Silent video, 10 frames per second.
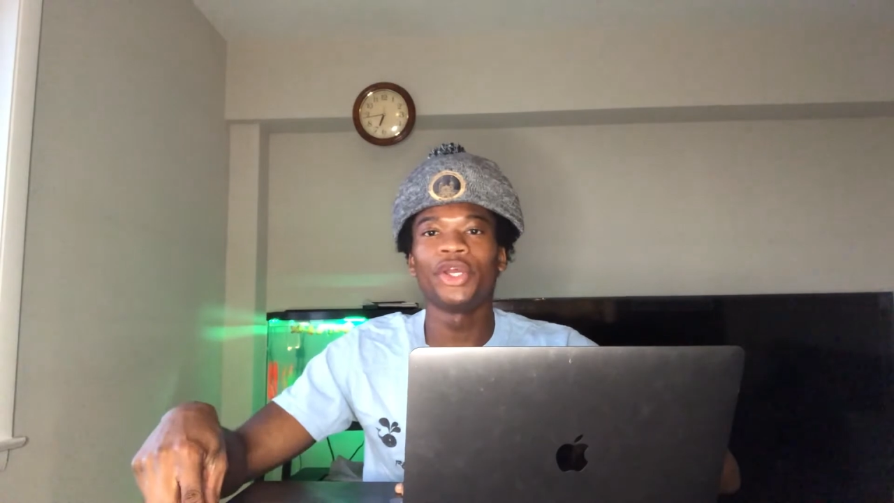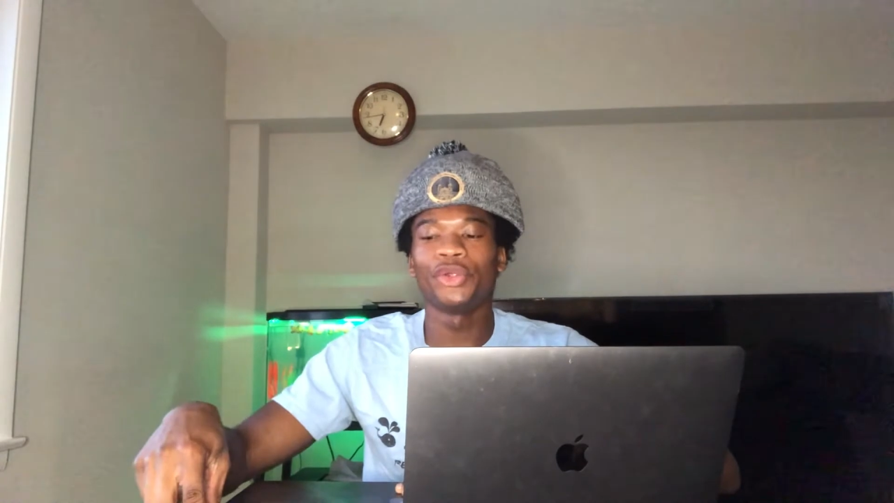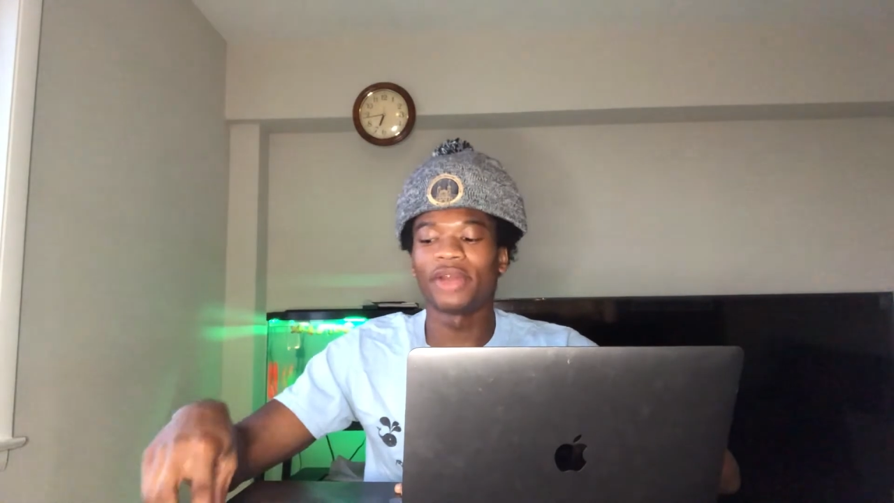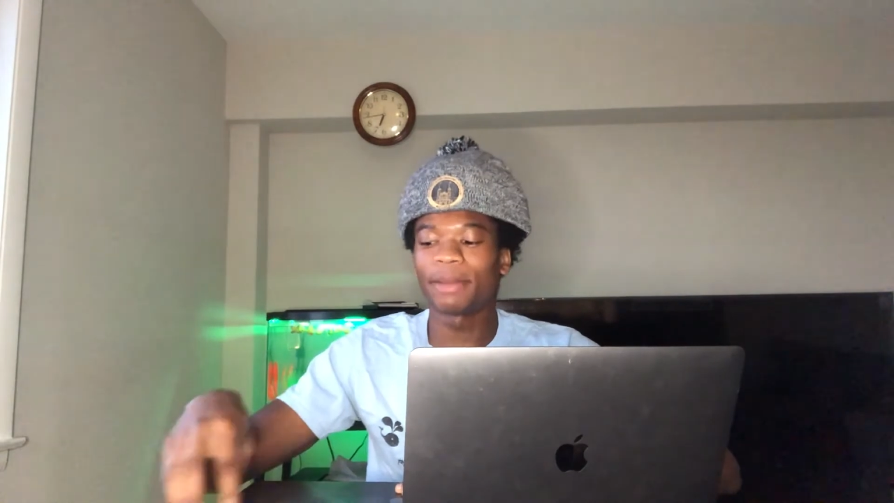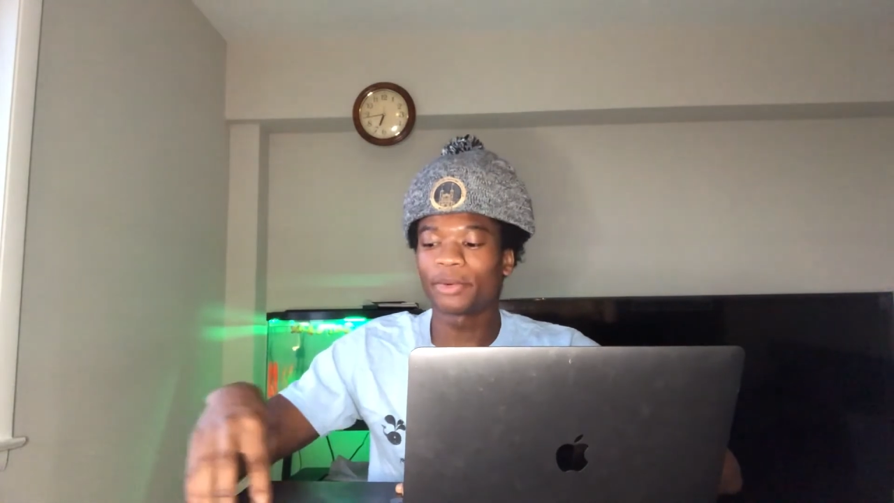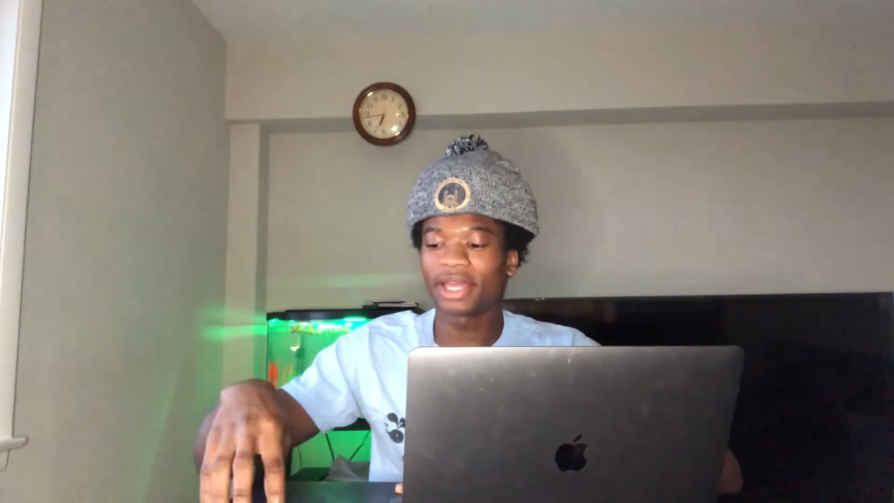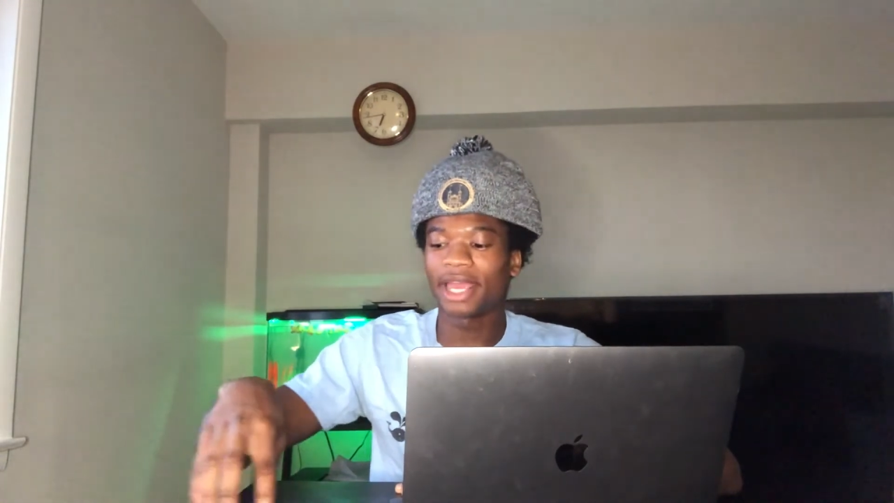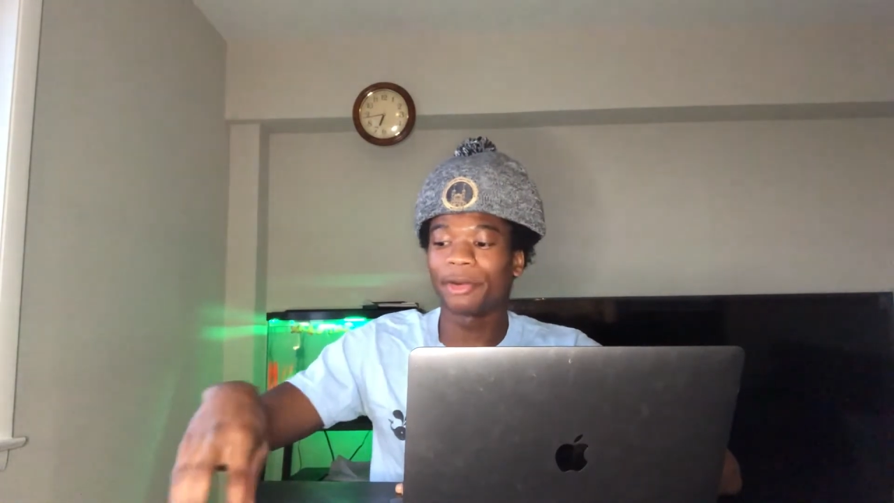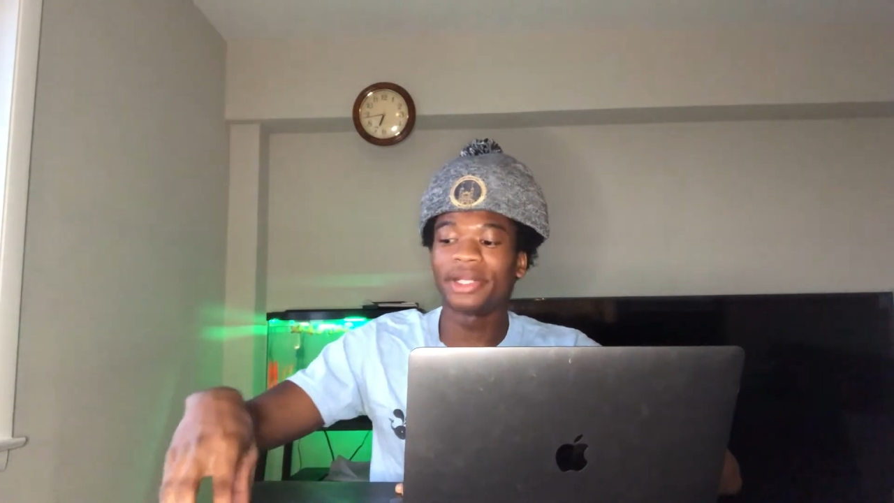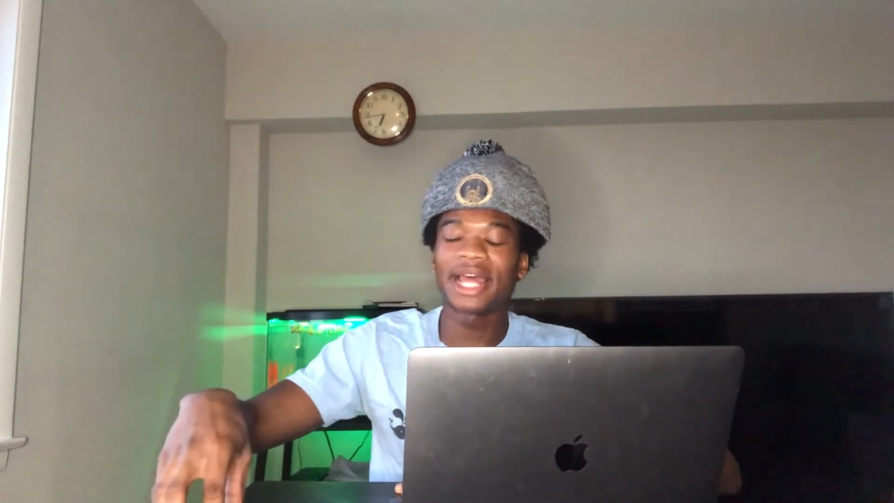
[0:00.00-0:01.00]
you're able to
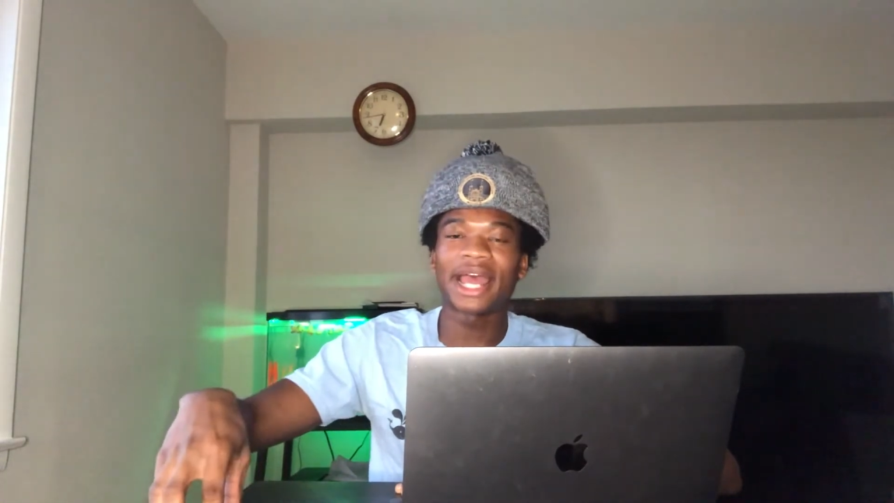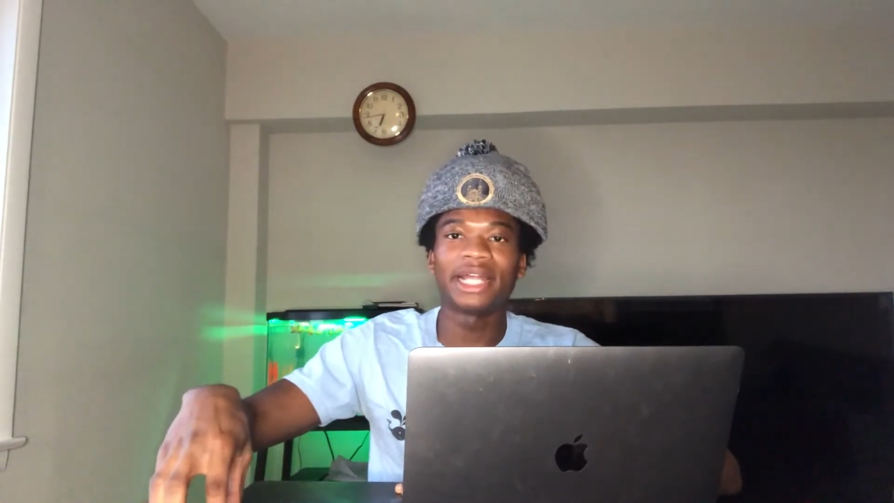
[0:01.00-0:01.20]
carry that